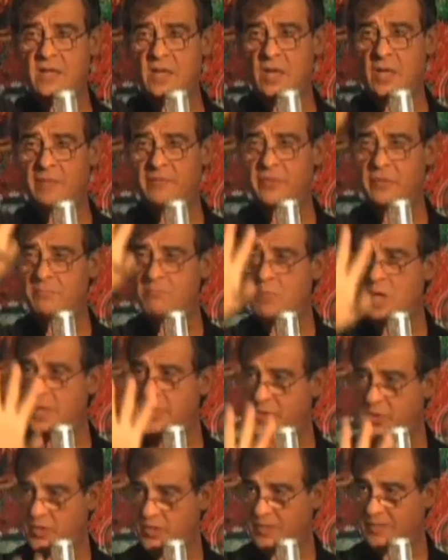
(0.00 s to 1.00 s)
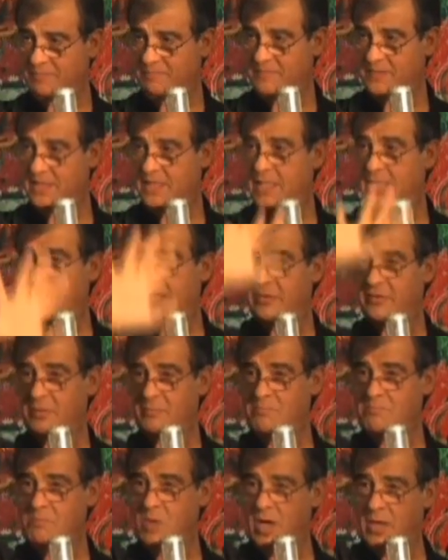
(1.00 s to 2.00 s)
of the mother. The
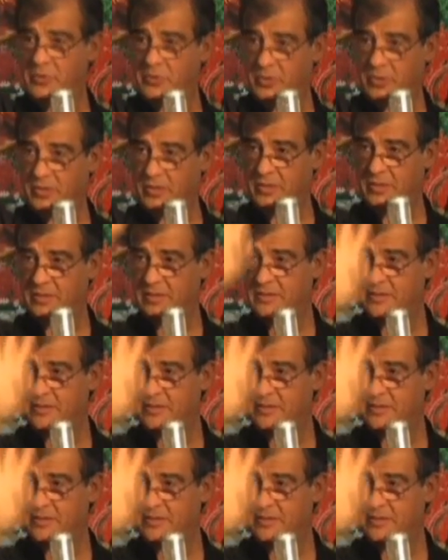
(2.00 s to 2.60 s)
mother